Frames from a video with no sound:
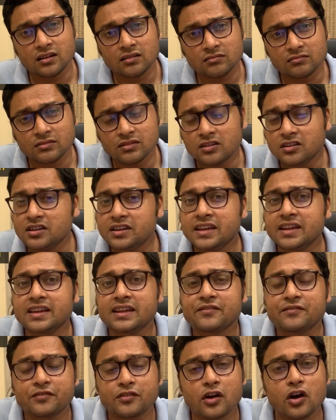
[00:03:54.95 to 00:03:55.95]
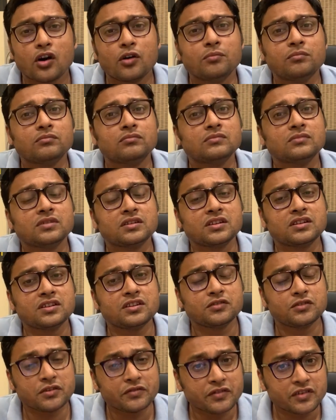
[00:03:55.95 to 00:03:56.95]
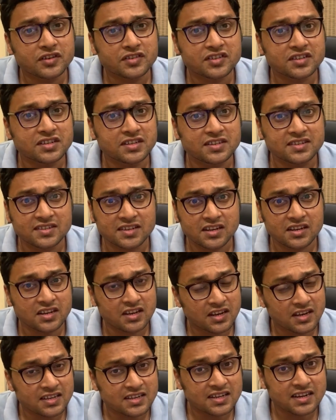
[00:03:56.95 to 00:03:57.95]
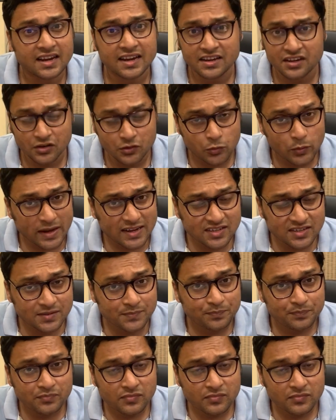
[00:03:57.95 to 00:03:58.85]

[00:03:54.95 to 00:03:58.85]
learning from universities in India and US.